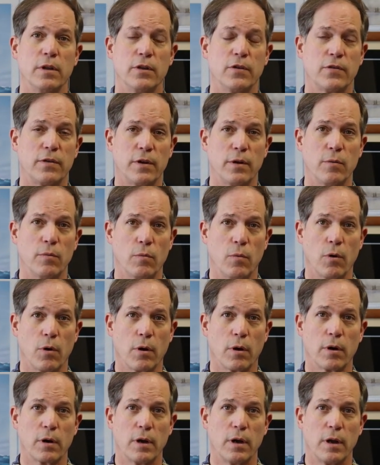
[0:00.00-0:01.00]
this didn't
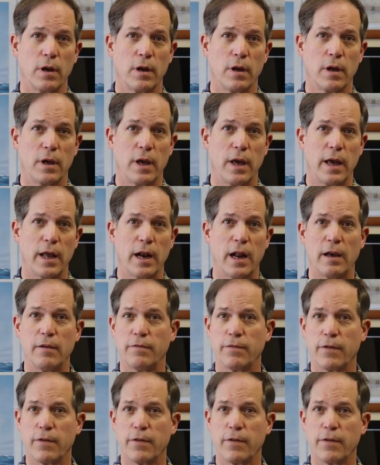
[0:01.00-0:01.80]
work, and I